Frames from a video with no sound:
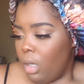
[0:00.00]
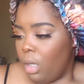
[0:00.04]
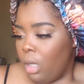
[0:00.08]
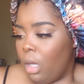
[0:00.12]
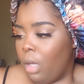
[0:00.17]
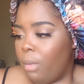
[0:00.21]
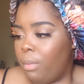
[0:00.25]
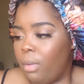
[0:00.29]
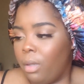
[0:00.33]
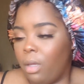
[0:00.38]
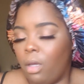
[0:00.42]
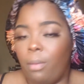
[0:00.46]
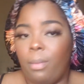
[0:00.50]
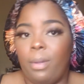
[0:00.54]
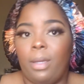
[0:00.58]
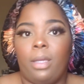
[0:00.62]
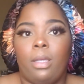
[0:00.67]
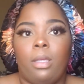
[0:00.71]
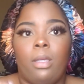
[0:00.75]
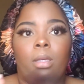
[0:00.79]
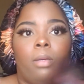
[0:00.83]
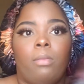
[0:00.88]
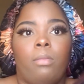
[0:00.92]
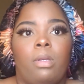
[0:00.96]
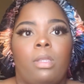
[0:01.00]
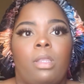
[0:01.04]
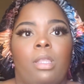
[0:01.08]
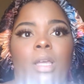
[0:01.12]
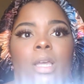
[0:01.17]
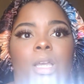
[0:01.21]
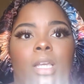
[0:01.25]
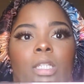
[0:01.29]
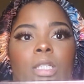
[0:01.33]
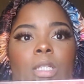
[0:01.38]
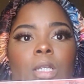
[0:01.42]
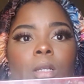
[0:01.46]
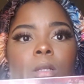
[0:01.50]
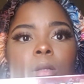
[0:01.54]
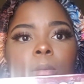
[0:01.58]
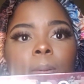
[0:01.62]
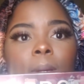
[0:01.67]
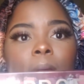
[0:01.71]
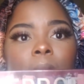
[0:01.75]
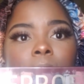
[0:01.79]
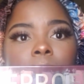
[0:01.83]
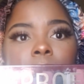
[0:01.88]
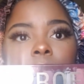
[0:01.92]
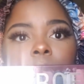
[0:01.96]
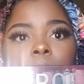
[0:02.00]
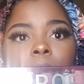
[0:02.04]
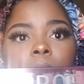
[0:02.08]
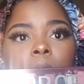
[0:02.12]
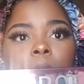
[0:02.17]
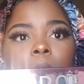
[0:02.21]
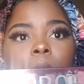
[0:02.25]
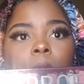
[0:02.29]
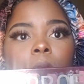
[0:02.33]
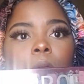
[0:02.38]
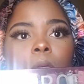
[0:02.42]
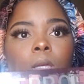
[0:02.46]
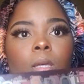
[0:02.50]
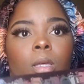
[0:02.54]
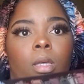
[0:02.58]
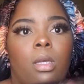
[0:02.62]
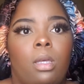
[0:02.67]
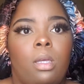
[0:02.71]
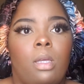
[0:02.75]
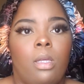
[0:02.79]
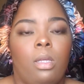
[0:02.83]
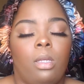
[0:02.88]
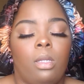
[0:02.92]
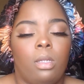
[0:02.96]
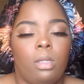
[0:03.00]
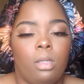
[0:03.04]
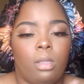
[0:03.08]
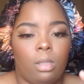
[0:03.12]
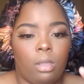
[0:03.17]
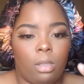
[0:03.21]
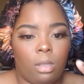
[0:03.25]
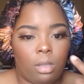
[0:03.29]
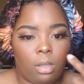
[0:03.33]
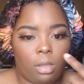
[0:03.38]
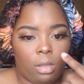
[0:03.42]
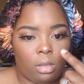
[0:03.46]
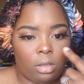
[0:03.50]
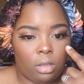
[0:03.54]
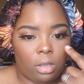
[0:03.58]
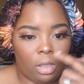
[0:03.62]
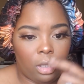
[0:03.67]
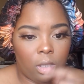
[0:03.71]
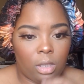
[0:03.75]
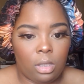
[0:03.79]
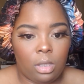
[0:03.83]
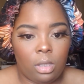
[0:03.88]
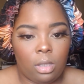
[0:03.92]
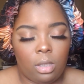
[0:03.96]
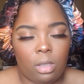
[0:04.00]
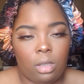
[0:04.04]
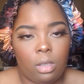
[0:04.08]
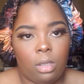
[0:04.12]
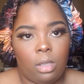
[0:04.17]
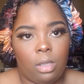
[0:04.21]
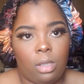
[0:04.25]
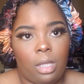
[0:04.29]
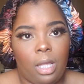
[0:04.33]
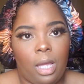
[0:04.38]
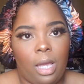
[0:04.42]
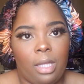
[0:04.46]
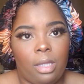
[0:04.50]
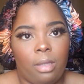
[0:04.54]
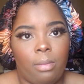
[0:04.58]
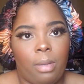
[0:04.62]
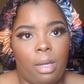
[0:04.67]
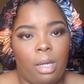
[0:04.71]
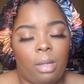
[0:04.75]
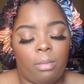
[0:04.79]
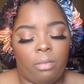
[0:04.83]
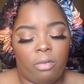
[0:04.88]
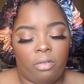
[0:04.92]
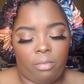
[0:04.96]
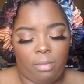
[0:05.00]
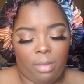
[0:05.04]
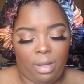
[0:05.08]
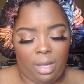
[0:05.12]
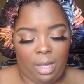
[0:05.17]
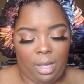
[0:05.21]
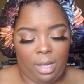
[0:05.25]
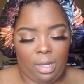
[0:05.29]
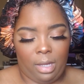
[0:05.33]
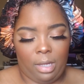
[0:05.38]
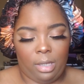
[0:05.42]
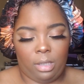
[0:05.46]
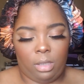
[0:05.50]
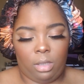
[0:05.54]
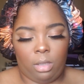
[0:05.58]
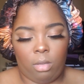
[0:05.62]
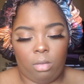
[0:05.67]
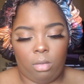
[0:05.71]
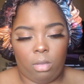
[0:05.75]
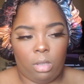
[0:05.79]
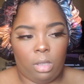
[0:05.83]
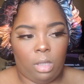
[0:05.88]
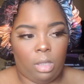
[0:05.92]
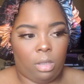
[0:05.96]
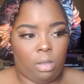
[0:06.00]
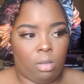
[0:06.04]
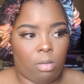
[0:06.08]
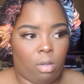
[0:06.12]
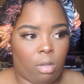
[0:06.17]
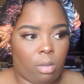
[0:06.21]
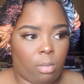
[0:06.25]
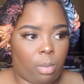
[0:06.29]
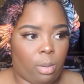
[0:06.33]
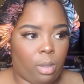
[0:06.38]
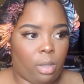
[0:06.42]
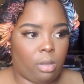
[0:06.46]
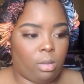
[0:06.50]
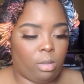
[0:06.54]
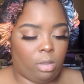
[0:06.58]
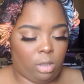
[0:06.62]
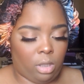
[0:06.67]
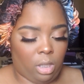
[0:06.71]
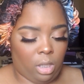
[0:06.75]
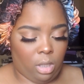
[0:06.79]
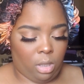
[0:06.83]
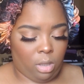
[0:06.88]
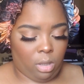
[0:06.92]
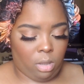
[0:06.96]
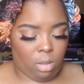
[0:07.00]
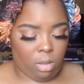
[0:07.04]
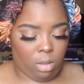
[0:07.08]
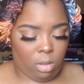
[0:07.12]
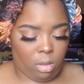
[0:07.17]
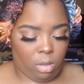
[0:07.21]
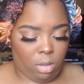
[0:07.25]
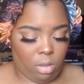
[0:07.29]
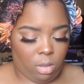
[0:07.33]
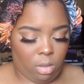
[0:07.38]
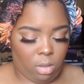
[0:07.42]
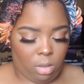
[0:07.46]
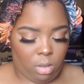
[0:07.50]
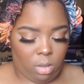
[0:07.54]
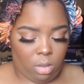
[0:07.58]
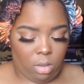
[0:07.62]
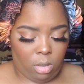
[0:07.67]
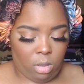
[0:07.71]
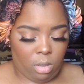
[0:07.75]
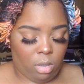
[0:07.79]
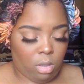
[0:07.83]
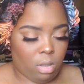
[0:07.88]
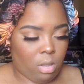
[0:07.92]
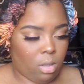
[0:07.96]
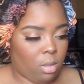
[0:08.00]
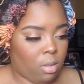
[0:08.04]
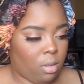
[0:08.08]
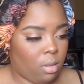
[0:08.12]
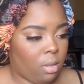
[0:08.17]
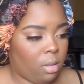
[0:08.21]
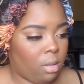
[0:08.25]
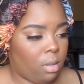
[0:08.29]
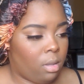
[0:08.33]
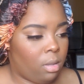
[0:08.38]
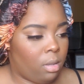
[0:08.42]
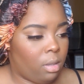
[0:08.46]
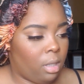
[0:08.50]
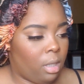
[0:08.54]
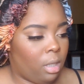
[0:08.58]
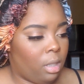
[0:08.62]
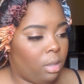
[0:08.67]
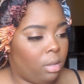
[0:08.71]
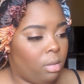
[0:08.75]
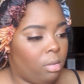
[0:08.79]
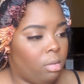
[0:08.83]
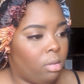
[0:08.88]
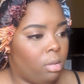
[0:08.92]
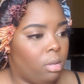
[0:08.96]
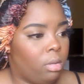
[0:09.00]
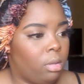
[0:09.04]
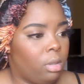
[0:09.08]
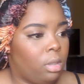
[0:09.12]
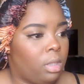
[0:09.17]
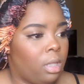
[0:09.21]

I'm gonna go back in with the eyeshadow palette and just line the bottom of my eyes using that dark brown shade that I use on the